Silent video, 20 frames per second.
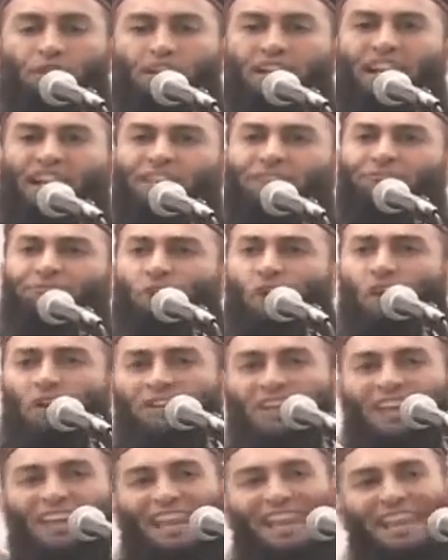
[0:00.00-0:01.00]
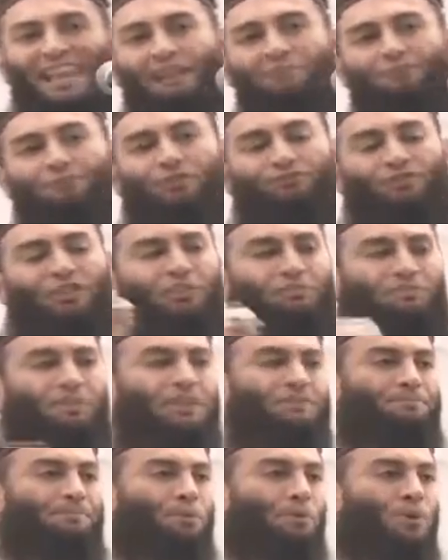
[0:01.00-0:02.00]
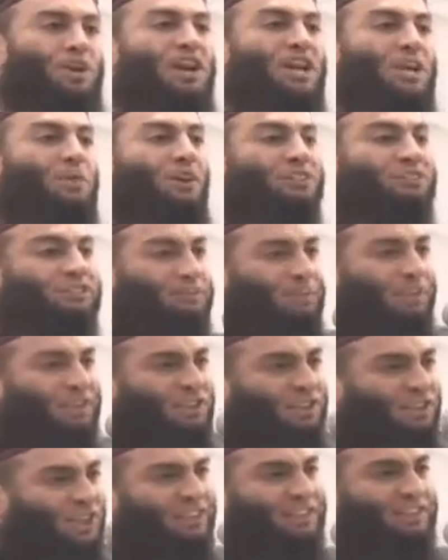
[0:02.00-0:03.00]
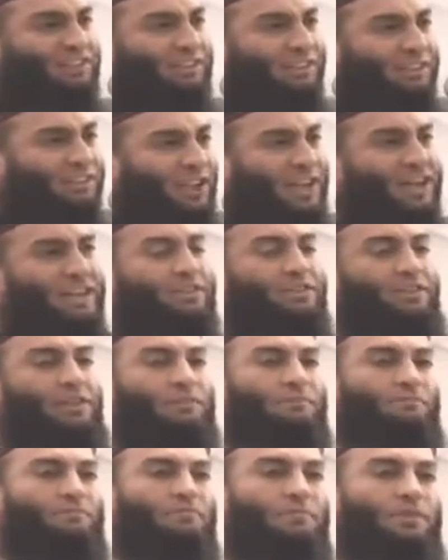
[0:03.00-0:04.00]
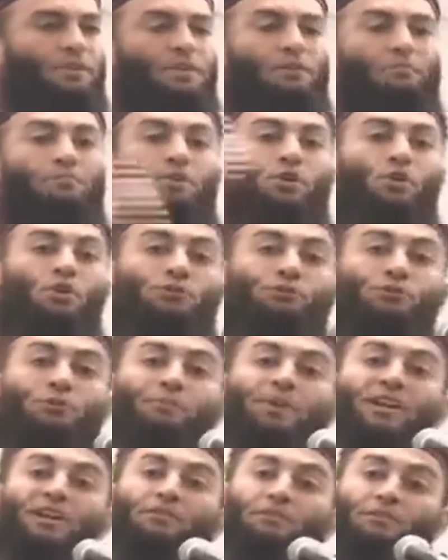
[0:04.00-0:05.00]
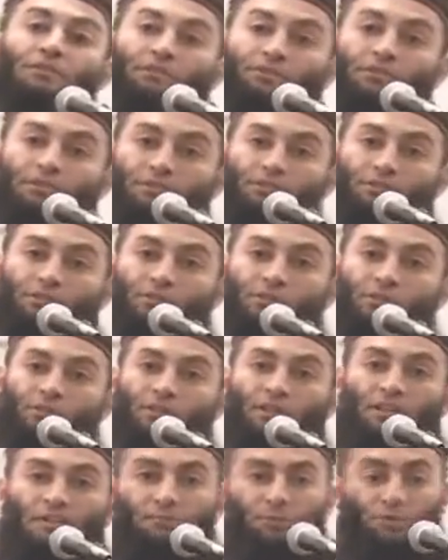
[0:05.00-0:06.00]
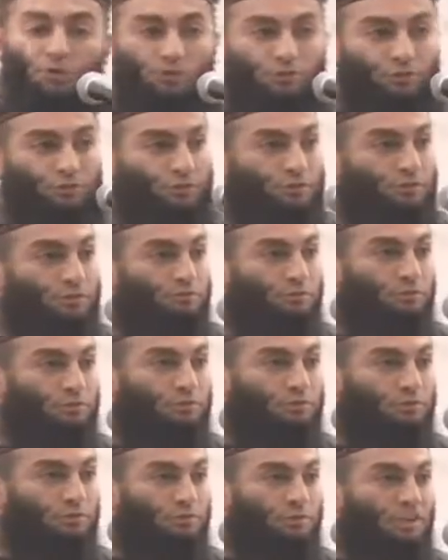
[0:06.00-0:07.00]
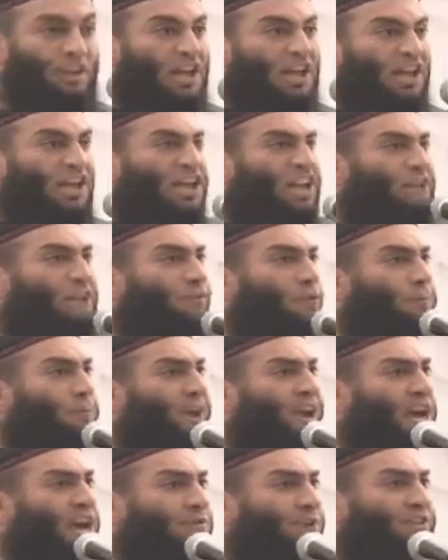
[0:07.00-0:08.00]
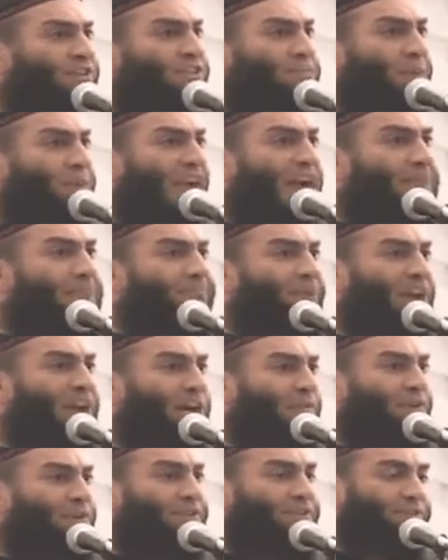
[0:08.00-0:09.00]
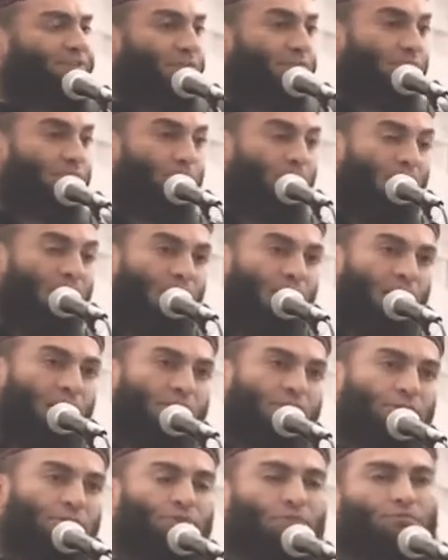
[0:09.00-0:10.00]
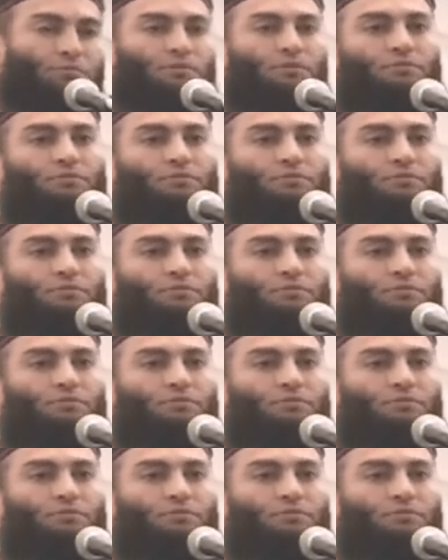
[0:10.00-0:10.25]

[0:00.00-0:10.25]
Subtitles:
He has fallen in love with these people. He wants to be just like them. Beautiful parents, beautiful children. Evil parents, bad parents, bad children.